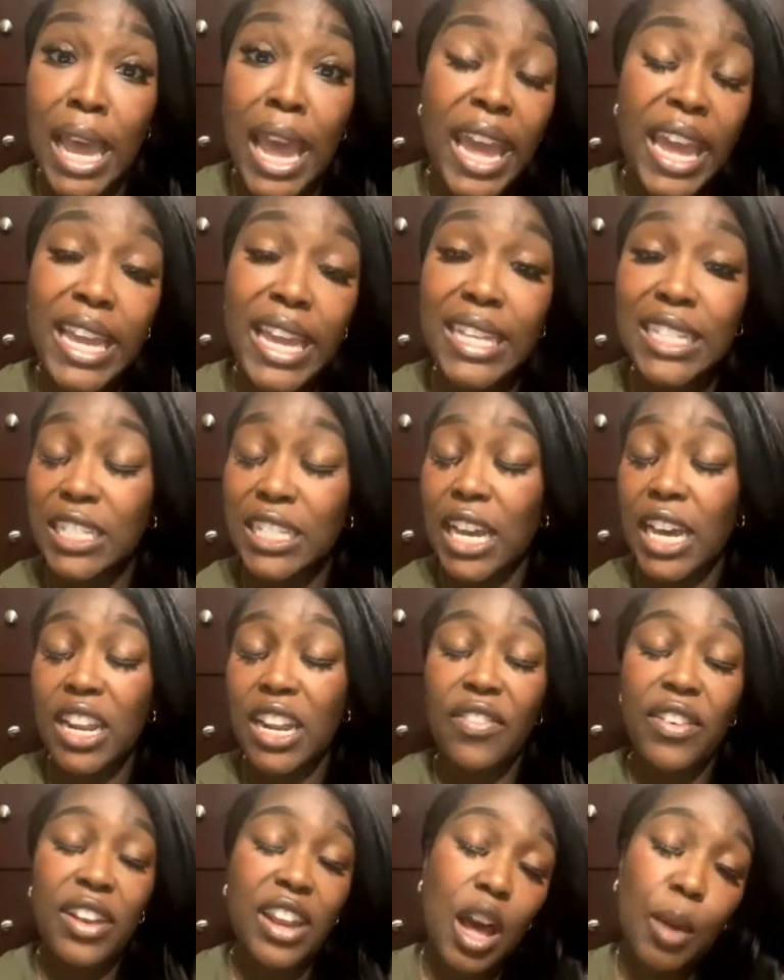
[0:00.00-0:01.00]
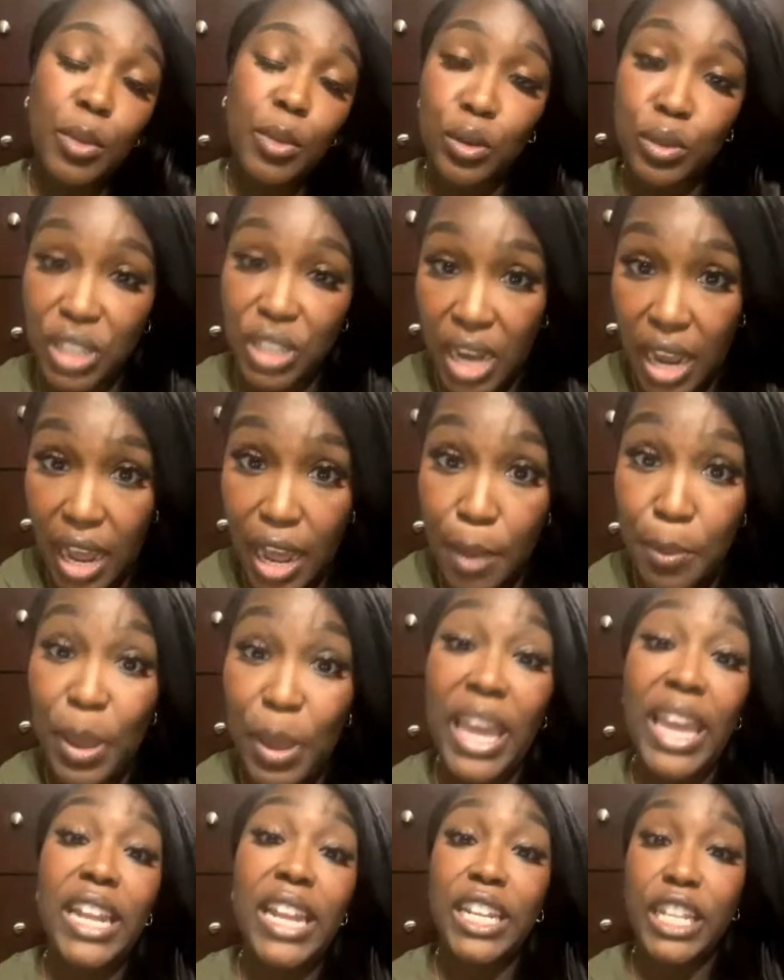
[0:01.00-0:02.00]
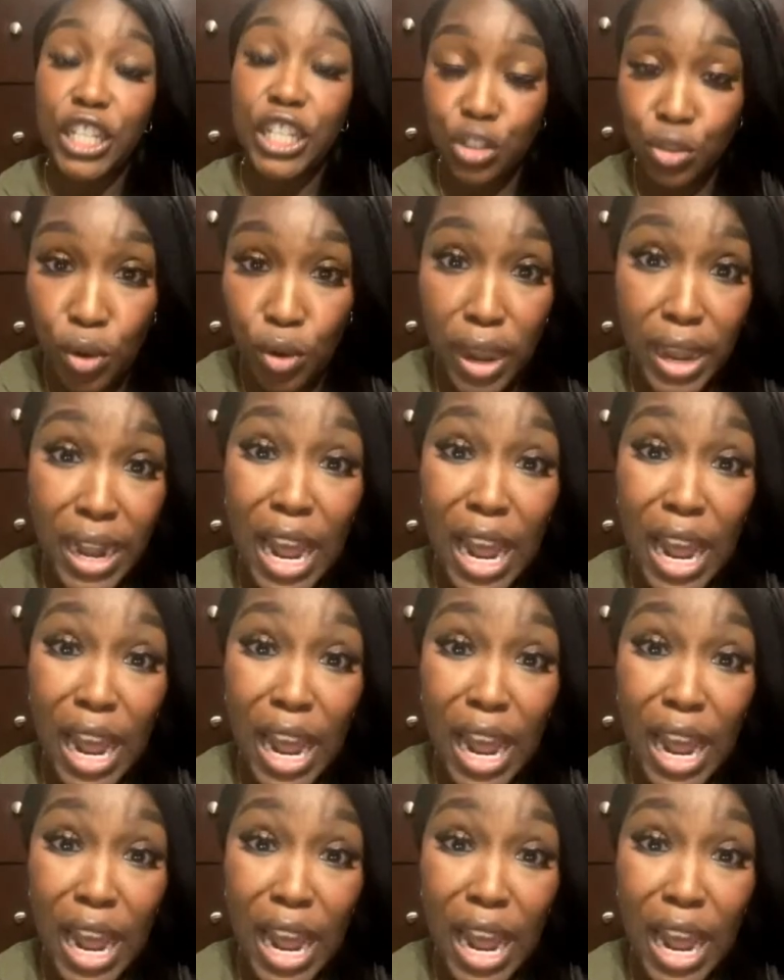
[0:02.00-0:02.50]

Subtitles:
He's done a phenomenal job in Detroit.